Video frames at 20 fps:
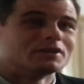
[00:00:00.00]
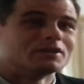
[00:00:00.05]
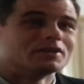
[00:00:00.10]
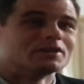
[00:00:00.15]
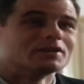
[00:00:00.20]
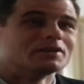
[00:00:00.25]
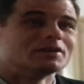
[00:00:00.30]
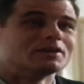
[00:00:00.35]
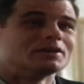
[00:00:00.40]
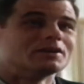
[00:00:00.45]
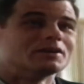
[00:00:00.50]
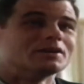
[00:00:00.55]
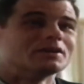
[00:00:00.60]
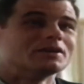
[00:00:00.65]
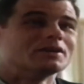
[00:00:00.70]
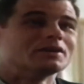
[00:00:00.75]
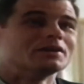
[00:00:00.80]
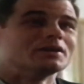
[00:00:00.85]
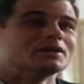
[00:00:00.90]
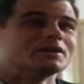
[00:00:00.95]

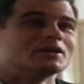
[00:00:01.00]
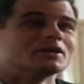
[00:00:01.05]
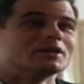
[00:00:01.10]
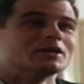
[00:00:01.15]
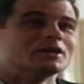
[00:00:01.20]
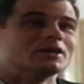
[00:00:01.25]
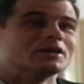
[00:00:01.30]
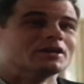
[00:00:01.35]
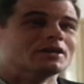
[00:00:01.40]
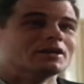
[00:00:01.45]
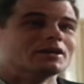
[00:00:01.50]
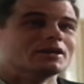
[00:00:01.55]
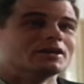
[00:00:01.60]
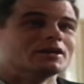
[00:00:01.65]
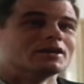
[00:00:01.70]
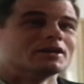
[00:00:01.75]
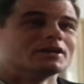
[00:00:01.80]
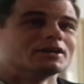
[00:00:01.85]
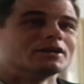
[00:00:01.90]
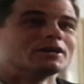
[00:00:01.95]

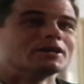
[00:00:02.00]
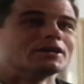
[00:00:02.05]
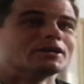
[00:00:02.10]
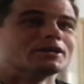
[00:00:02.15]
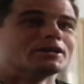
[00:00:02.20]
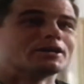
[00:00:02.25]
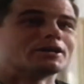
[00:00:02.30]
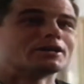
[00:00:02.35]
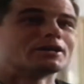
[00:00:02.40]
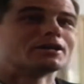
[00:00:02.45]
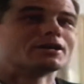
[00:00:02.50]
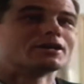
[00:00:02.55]
No one is speaking in this clip.